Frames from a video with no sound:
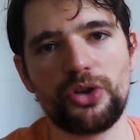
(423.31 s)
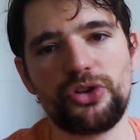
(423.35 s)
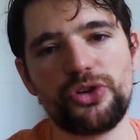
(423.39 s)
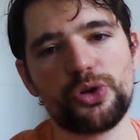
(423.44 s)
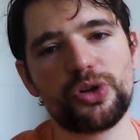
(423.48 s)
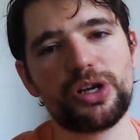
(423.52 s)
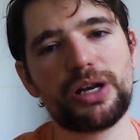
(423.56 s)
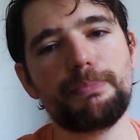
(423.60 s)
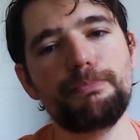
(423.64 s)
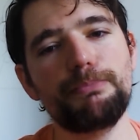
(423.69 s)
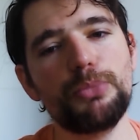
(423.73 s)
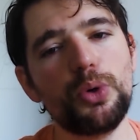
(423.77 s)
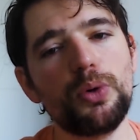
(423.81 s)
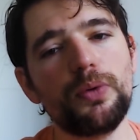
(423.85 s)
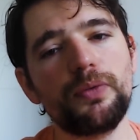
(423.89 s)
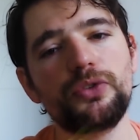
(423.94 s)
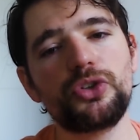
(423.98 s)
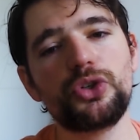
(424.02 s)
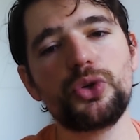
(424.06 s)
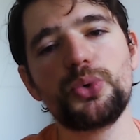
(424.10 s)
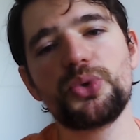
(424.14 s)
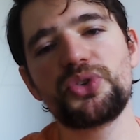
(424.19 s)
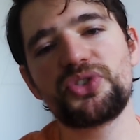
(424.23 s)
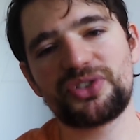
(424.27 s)
You're going to move
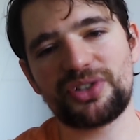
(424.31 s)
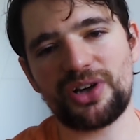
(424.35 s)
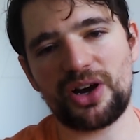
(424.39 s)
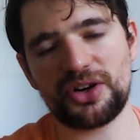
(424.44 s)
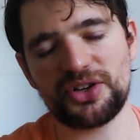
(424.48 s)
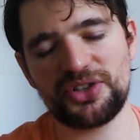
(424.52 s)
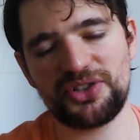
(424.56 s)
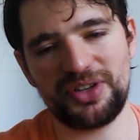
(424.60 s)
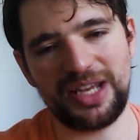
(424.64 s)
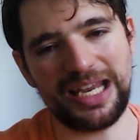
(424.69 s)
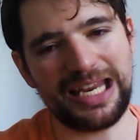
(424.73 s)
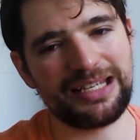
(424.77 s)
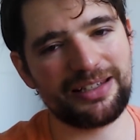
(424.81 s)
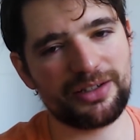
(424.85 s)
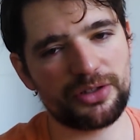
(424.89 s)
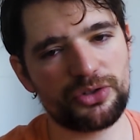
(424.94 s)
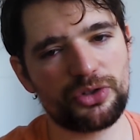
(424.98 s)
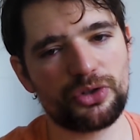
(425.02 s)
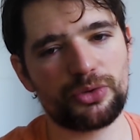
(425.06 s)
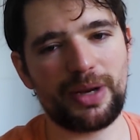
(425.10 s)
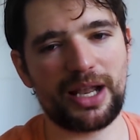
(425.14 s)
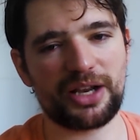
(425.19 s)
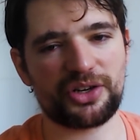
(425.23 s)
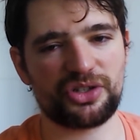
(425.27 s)
2 stars in either
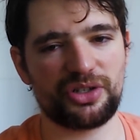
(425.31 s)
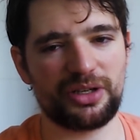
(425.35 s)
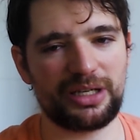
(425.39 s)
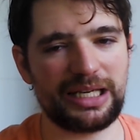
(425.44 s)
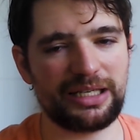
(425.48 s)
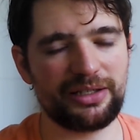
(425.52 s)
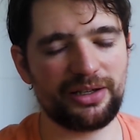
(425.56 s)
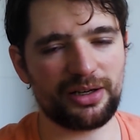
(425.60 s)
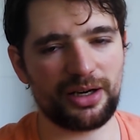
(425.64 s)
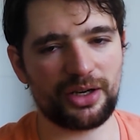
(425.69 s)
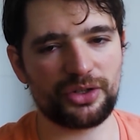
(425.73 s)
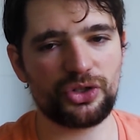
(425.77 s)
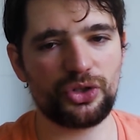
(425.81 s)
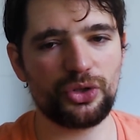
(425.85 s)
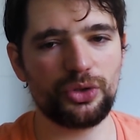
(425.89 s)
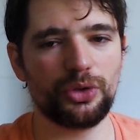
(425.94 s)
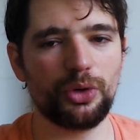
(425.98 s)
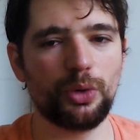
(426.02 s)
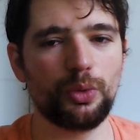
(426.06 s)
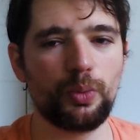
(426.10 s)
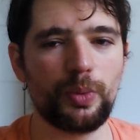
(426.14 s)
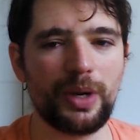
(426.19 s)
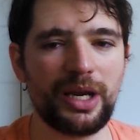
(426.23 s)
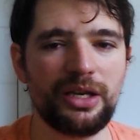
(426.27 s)
direction, either a
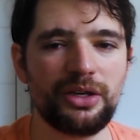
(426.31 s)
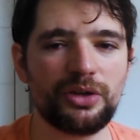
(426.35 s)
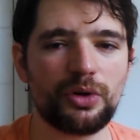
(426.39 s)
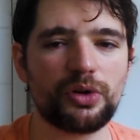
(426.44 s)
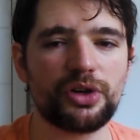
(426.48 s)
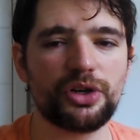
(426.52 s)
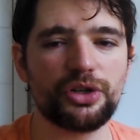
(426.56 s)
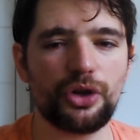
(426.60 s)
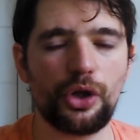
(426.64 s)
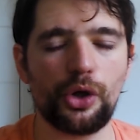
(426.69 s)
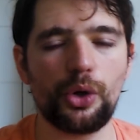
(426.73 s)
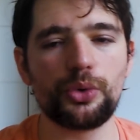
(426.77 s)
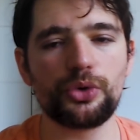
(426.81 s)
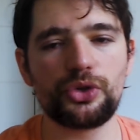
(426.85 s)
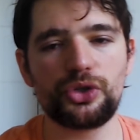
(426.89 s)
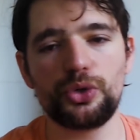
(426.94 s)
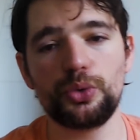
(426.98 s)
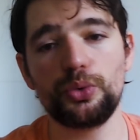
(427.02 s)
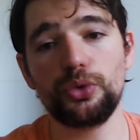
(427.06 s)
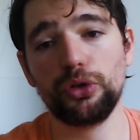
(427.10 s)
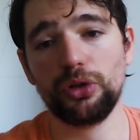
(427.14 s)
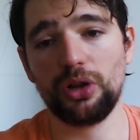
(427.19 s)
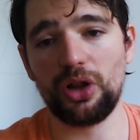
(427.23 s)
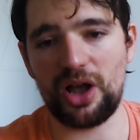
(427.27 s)
2-0 win or an
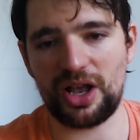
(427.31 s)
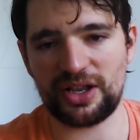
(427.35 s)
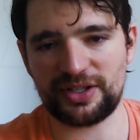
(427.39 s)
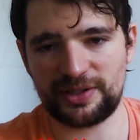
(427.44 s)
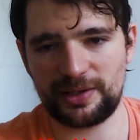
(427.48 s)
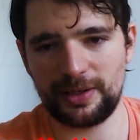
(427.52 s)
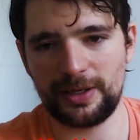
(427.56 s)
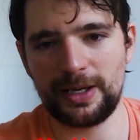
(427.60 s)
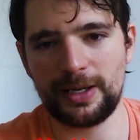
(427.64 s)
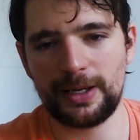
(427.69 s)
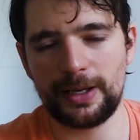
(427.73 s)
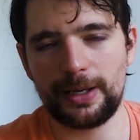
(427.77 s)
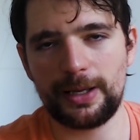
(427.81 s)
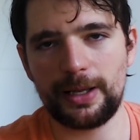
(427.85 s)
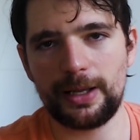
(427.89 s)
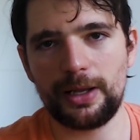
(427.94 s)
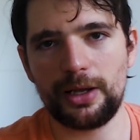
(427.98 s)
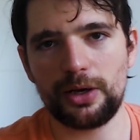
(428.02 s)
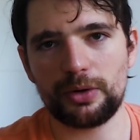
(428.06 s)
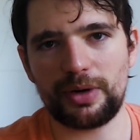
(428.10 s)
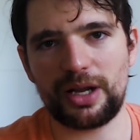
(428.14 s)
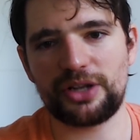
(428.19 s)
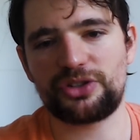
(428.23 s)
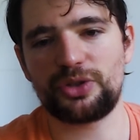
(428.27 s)
0-2 loss.
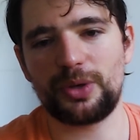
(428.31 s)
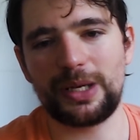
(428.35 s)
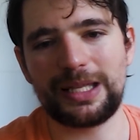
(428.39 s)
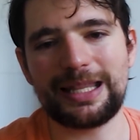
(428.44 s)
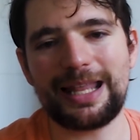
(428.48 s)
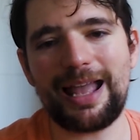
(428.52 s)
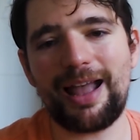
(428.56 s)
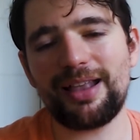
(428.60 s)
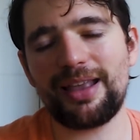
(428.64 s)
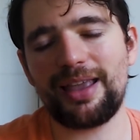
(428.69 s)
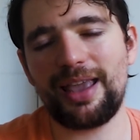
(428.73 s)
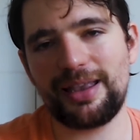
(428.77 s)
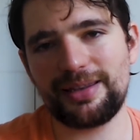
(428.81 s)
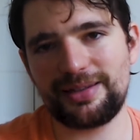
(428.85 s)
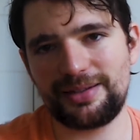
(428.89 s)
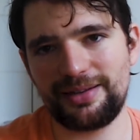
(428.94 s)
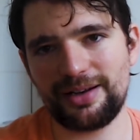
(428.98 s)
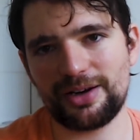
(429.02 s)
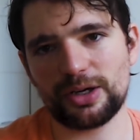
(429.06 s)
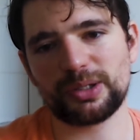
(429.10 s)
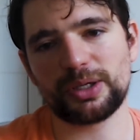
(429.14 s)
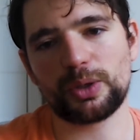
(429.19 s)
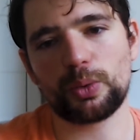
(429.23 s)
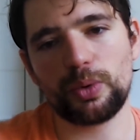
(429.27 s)
Right? So in that case,
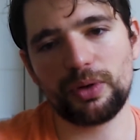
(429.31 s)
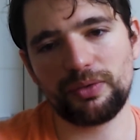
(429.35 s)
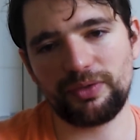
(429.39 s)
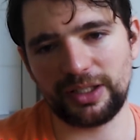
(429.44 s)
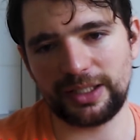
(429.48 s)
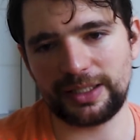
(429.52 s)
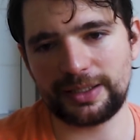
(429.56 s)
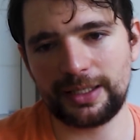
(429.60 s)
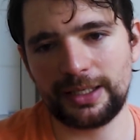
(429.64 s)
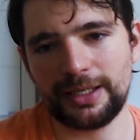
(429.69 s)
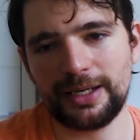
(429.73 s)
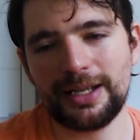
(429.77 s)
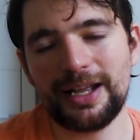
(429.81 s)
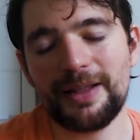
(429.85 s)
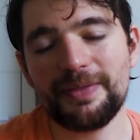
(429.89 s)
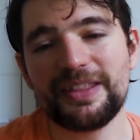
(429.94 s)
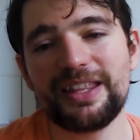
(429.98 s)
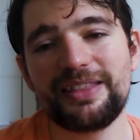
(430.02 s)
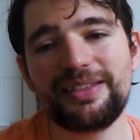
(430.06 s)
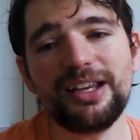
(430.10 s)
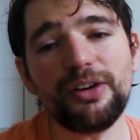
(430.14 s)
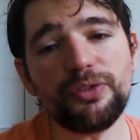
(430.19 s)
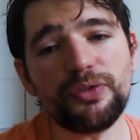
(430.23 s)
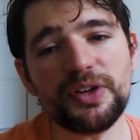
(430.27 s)
they're equivalent. The
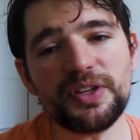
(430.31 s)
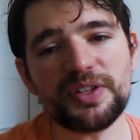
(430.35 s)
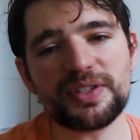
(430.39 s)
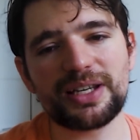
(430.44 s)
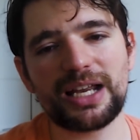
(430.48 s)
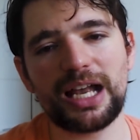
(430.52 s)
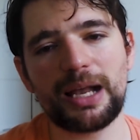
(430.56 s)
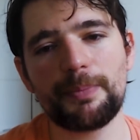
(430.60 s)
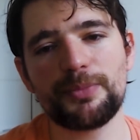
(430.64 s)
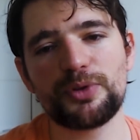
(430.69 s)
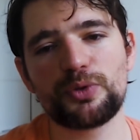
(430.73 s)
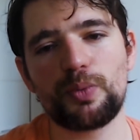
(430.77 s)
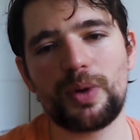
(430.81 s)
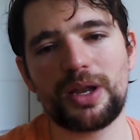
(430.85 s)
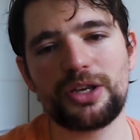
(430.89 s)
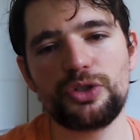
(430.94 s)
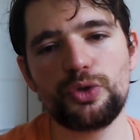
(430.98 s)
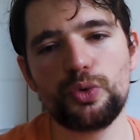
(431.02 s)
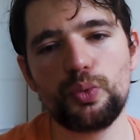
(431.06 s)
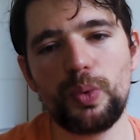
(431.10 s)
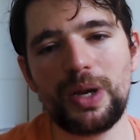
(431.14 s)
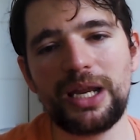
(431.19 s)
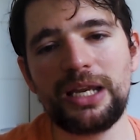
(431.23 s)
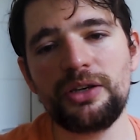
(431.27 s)
difference comes when
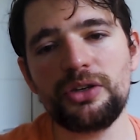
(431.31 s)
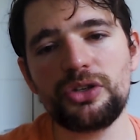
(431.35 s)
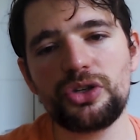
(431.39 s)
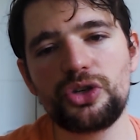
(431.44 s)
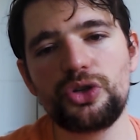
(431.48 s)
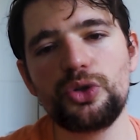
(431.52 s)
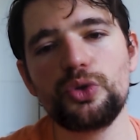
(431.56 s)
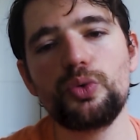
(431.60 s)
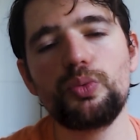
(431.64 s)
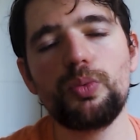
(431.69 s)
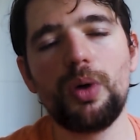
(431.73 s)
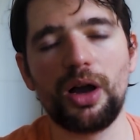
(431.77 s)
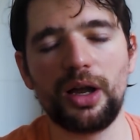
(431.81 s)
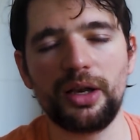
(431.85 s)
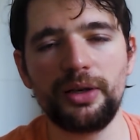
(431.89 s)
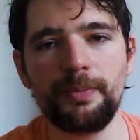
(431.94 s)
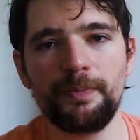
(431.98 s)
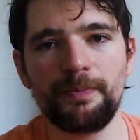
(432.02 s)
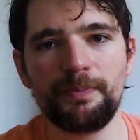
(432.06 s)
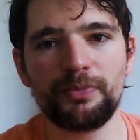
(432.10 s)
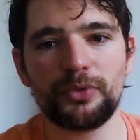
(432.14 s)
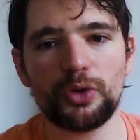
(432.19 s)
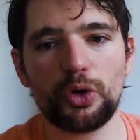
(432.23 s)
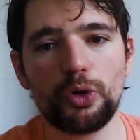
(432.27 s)
you win 2-1
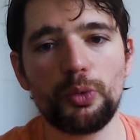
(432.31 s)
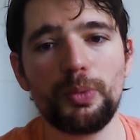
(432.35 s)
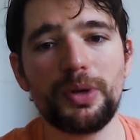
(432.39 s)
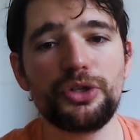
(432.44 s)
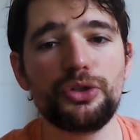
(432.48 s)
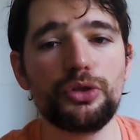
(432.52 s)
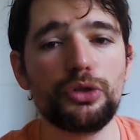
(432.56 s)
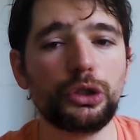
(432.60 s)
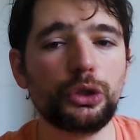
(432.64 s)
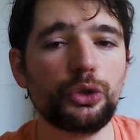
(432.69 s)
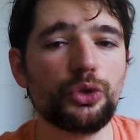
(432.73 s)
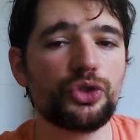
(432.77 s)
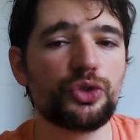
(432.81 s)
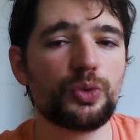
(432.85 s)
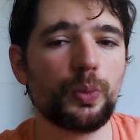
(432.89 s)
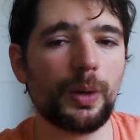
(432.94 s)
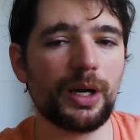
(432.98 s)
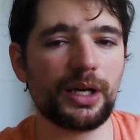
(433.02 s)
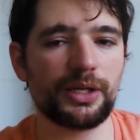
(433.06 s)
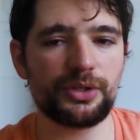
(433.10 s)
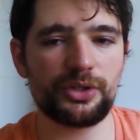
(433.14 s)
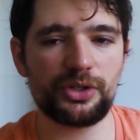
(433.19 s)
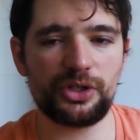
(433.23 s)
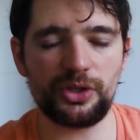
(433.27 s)
or when you lose
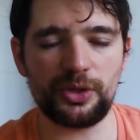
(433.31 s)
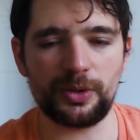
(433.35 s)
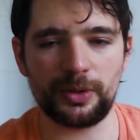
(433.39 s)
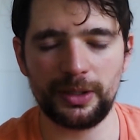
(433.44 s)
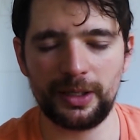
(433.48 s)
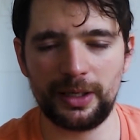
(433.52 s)
1-2.